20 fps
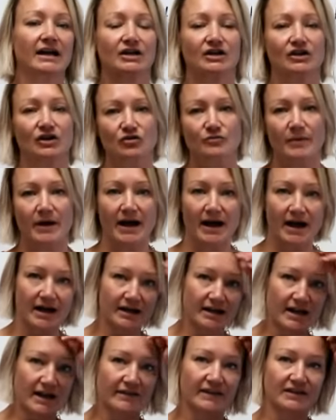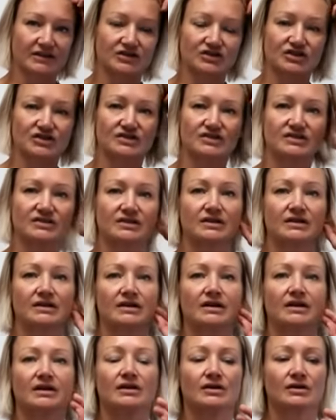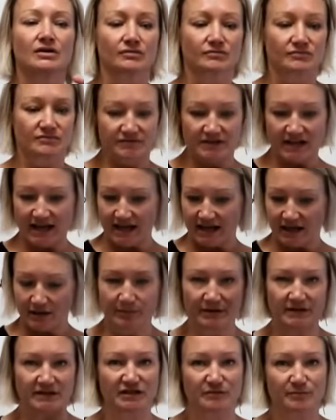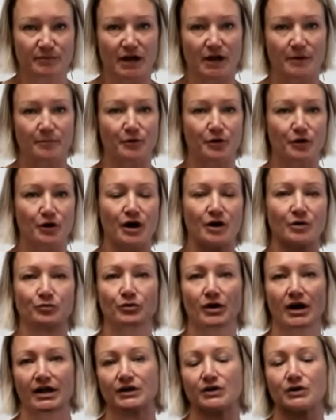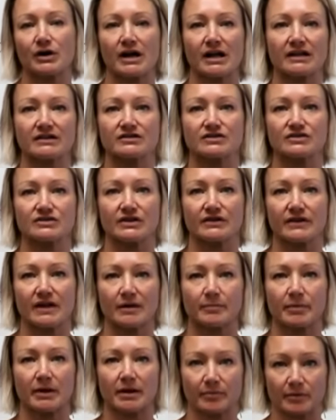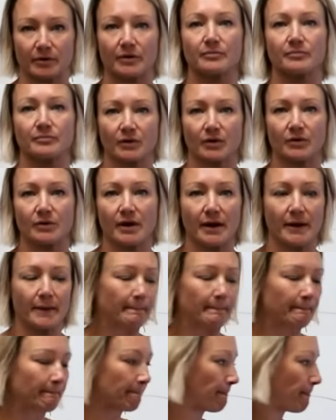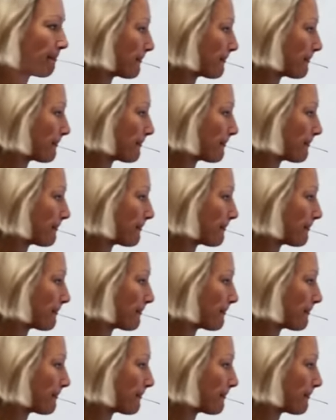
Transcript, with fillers: go back, and then just take a piece of paper and write your answers on that paper. Okay.